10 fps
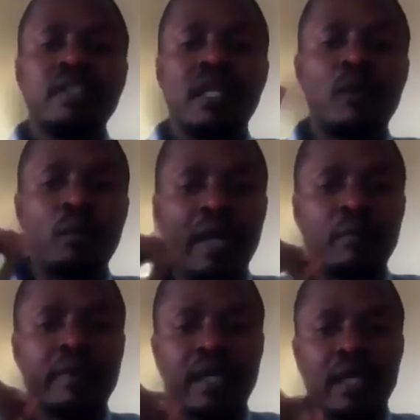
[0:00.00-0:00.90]
Now, where
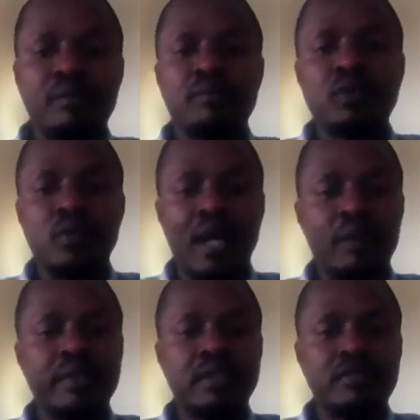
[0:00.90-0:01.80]
we come to
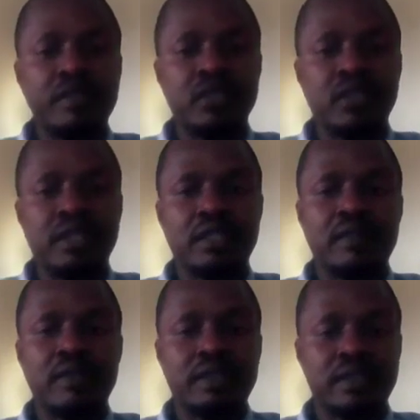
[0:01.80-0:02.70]
how we differentiate
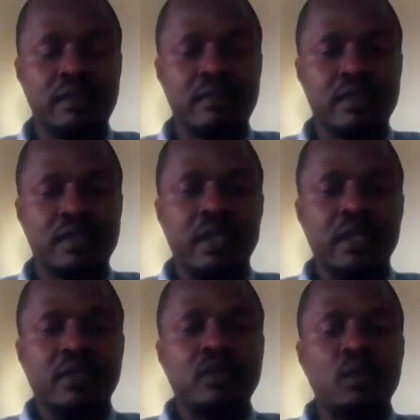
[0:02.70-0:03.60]
ourselves.
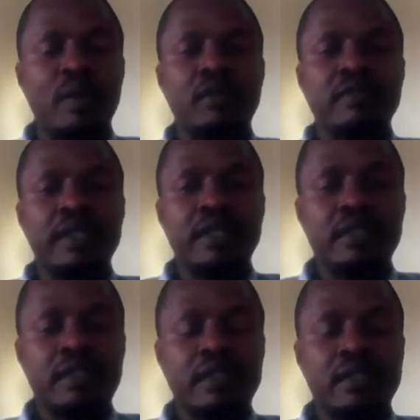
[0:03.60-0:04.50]
So one of the
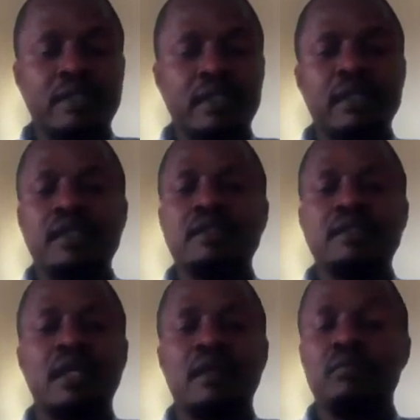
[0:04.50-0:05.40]
key things
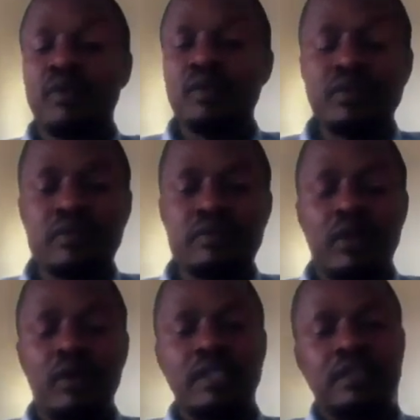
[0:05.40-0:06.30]
is most of
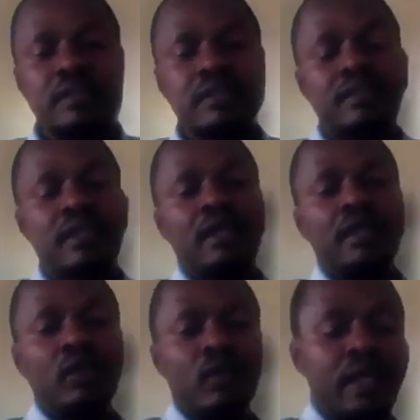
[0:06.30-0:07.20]
the auditors
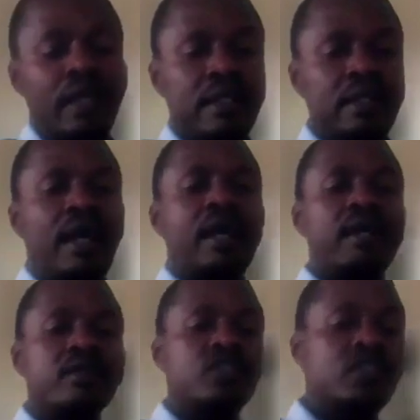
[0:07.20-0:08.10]
locally
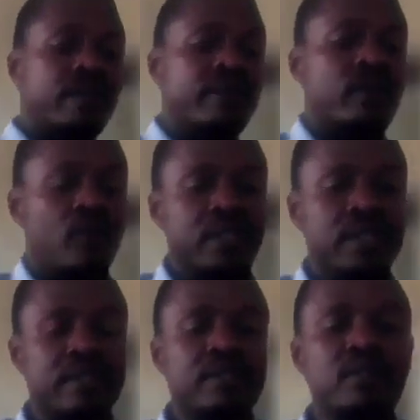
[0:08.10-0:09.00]
are general
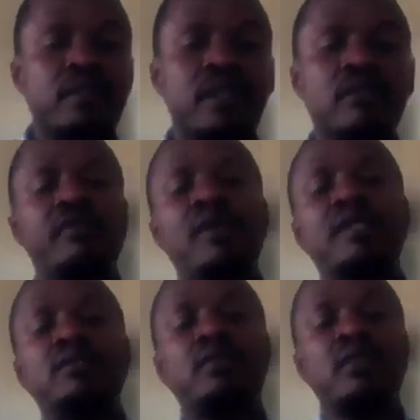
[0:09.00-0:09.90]
auditors. So they'll
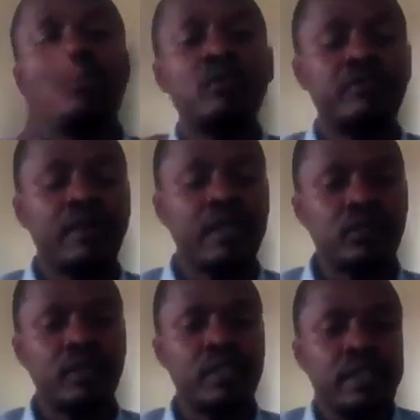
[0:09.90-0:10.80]
focus on the whole
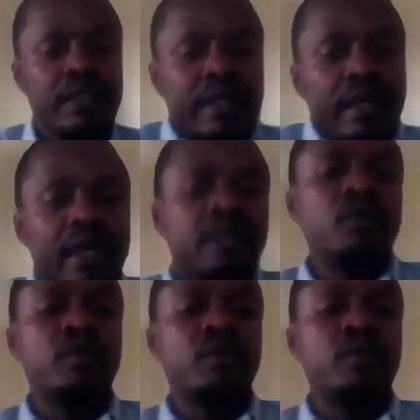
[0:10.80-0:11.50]
factory and